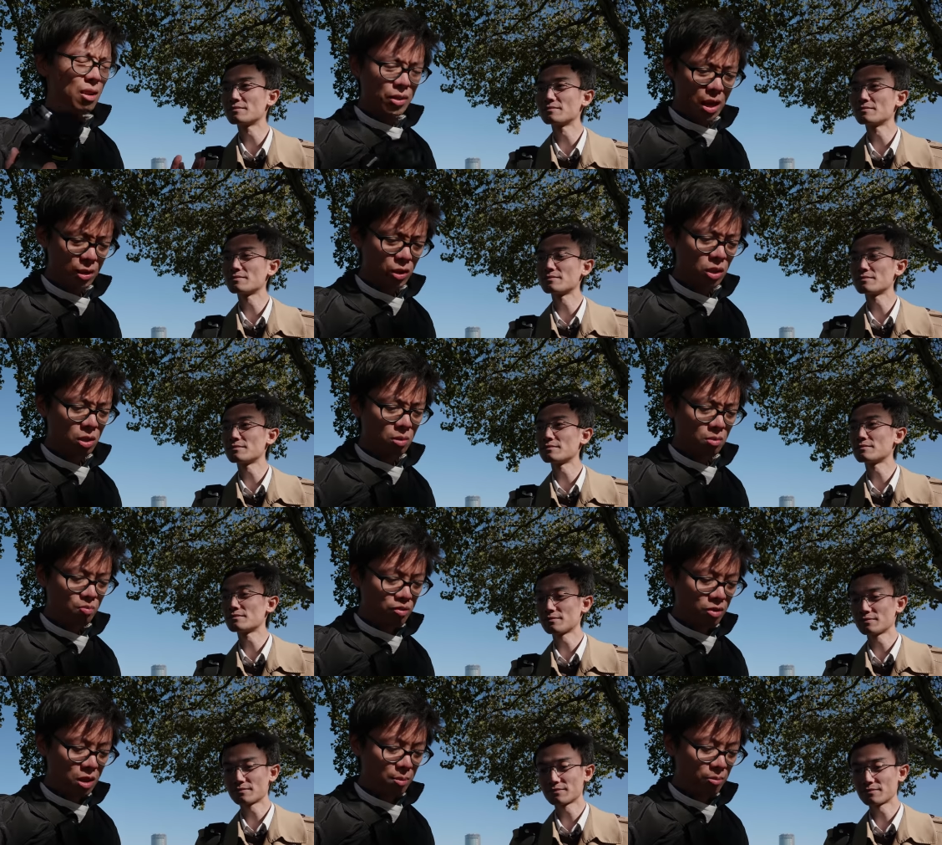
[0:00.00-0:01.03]
Speaker 1: That's
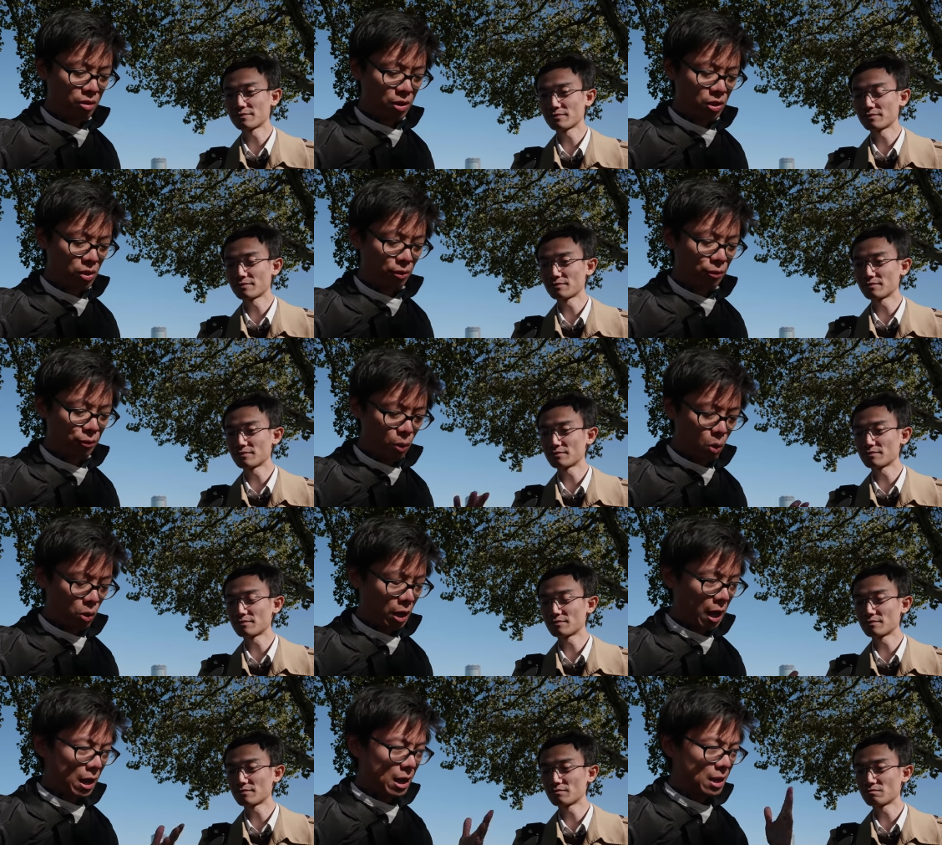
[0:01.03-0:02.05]
pretty impressive,
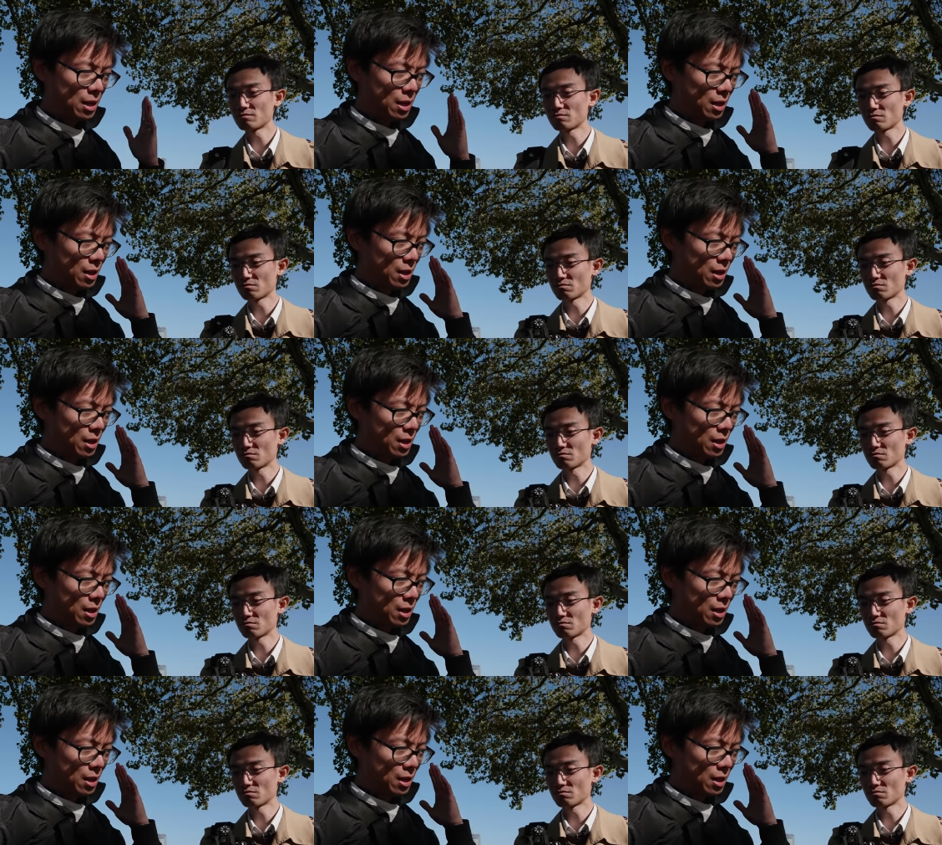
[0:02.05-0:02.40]
4K,